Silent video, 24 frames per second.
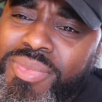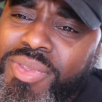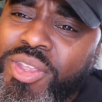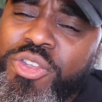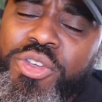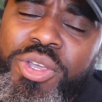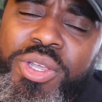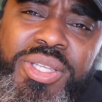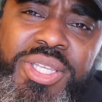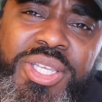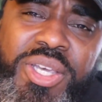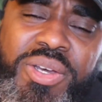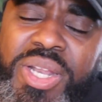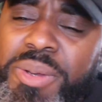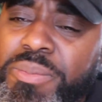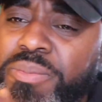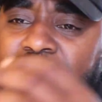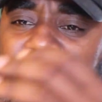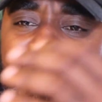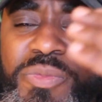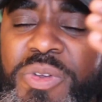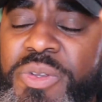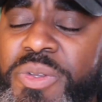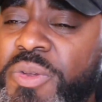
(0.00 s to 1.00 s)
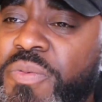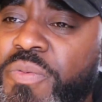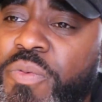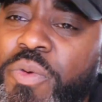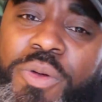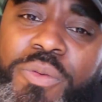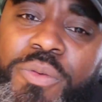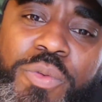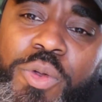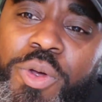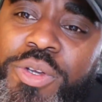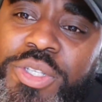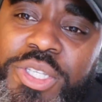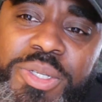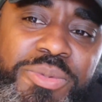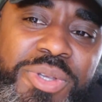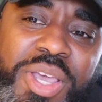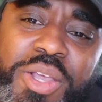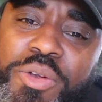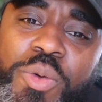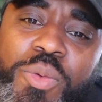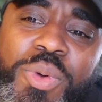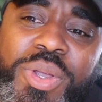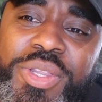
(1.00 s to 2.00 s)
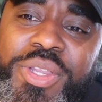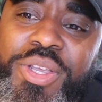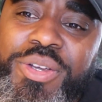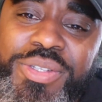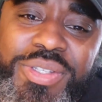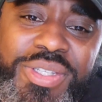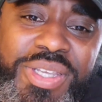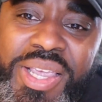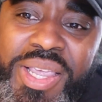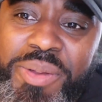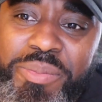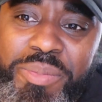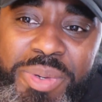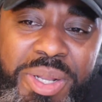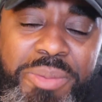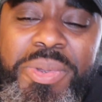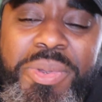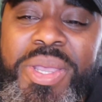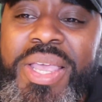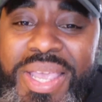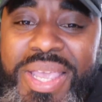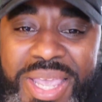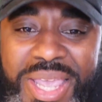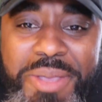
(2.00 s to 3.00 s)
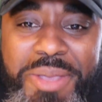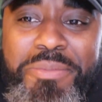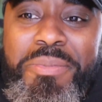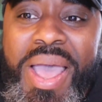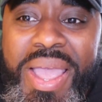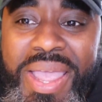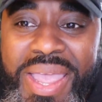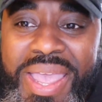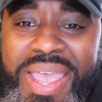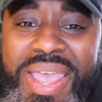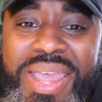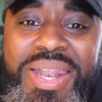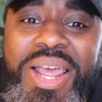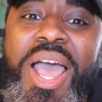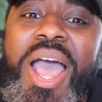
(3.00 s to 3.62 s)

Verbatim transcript: you could tell them 54 floors up. So I don't know what they're saying, but I'm in my head.